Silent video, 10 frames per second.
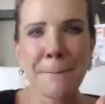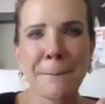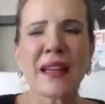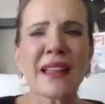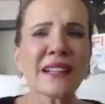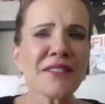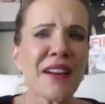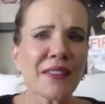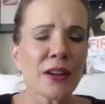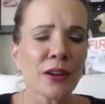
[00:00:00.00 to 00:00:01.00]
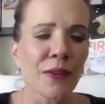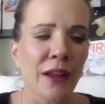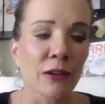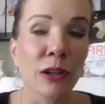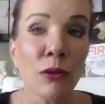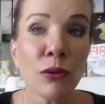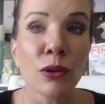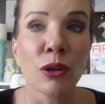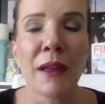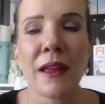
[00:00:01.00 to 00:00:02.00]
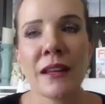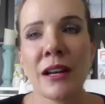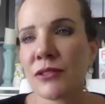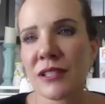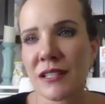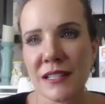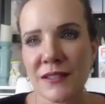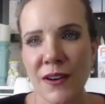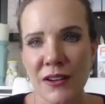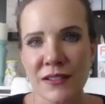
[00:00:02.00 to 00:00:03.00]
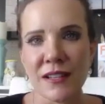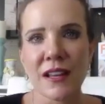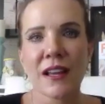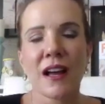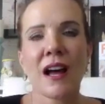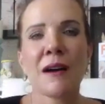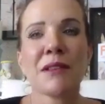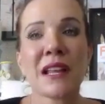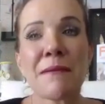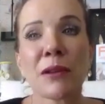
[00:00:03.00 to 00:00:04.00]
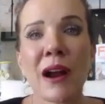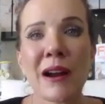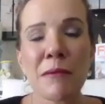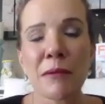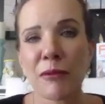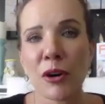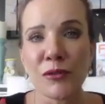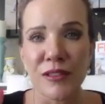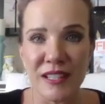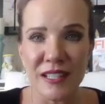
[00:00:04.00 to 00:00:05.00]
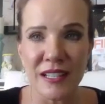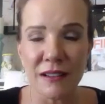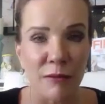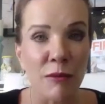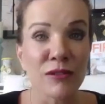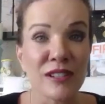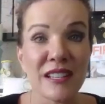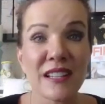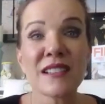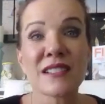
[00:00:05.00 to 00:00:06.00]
I like the fact that you're local, just as far as, a lot of people are hiring people from overseas.